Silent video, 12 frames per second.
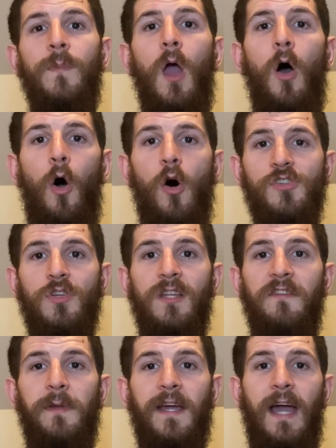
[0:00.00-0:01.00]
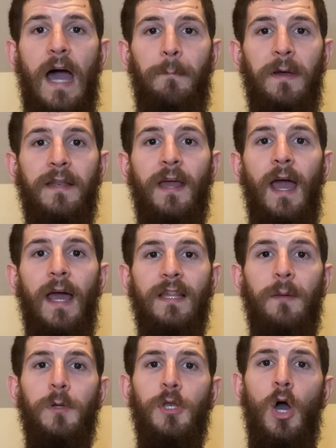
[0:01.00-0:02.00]
Also leave me a comment and
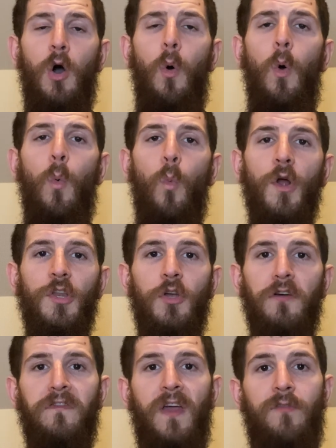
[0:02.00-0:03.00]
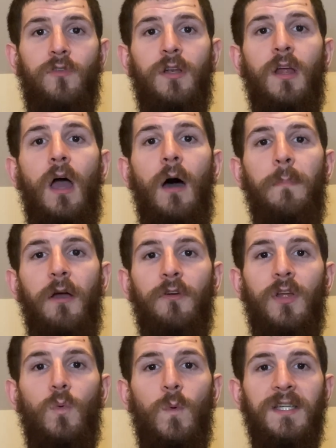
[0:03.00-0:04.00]
let me know what your favorite
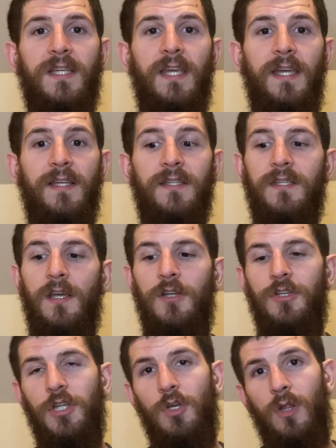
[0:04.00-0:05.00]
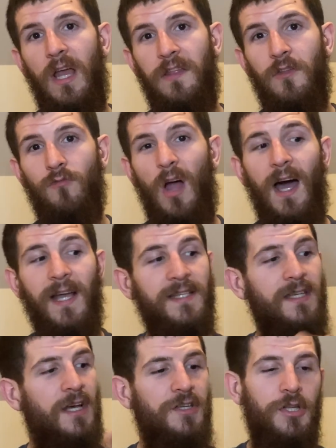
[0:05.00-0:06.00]
American whiskey is. Do you like the ryes?
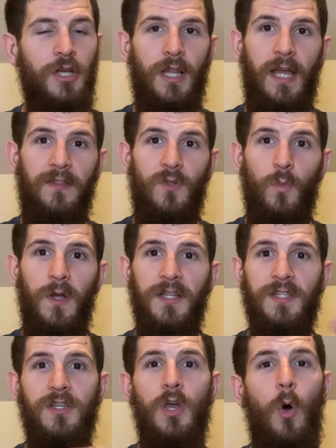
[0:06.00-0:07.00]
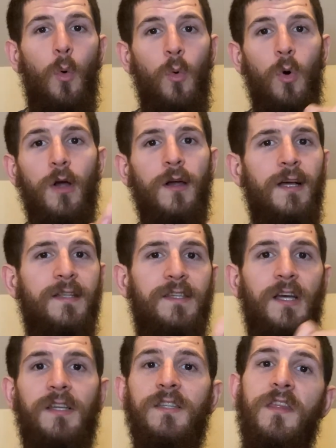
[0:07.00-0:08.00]
Do you like the wheats? Or
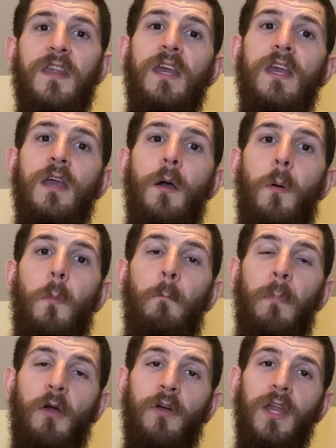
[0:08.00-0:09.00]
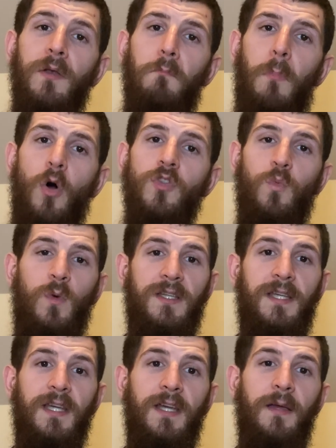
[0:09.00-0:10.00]
does the American malt
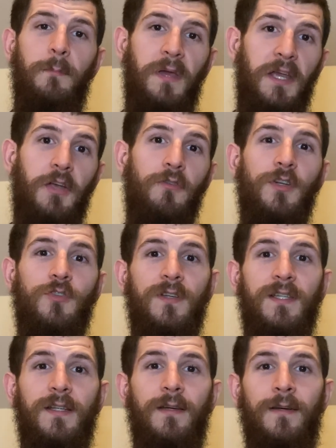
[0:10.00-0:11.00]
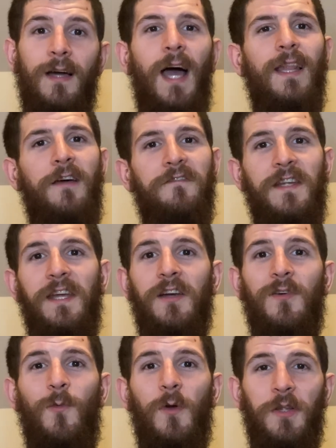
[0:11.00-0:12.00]
whiskey pique your interest? I love to
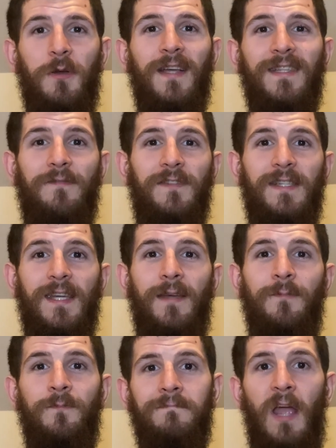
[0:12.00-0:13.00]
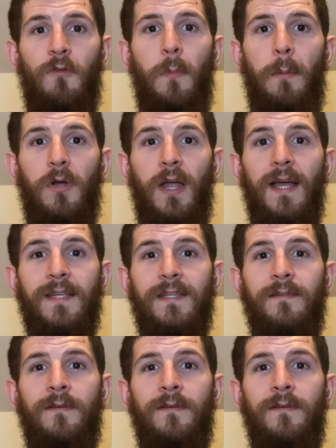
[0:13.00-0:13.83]
hear what you guys have to say. And remember, guys,